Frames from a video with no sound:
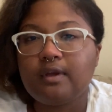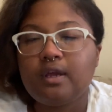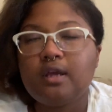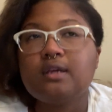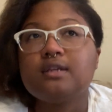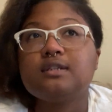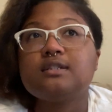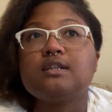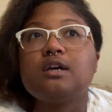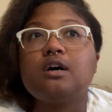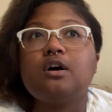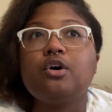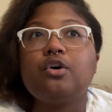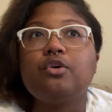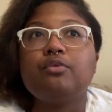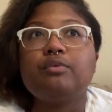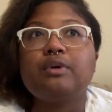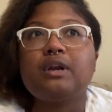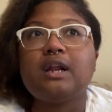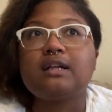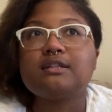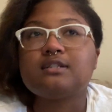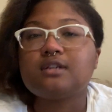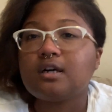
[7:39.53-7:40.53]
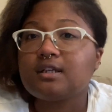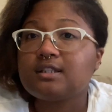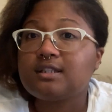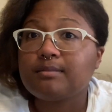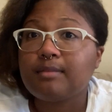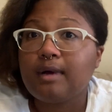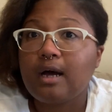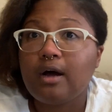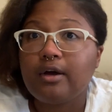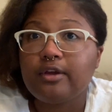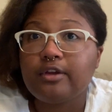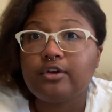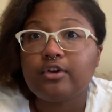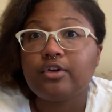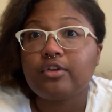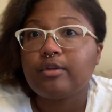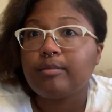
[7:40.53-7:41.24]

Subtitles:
So when I talked about, the